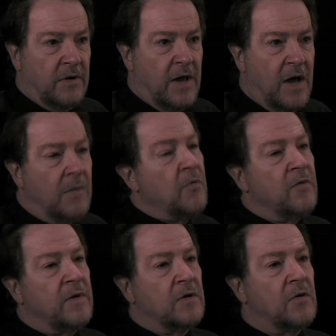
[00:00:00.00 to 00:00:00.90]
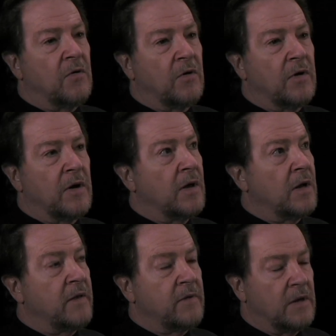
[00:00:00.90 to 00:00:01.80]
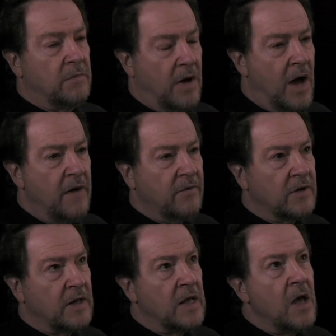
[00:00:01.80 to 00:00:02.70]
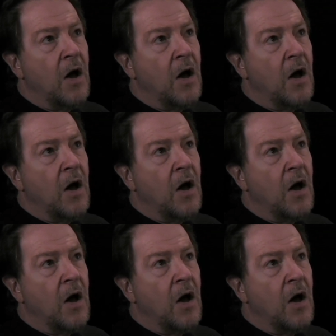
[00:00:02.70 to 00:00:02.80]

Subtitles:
are now moving toward living in poverty.